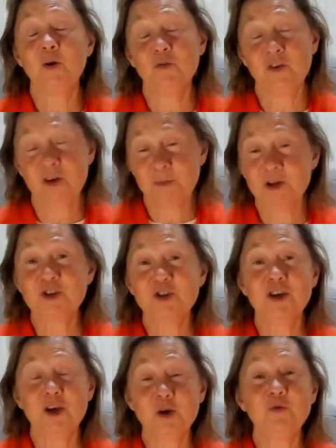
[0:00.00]
very much. And
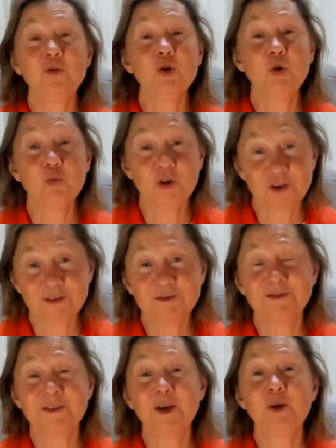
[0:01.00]
thank you for your work.
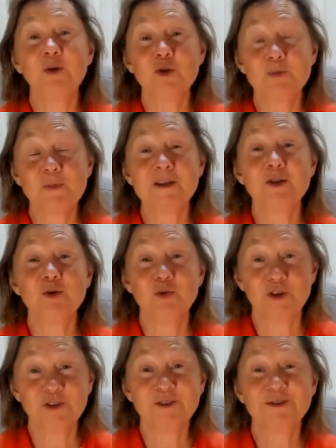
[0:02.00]
Thank you for spreading the word.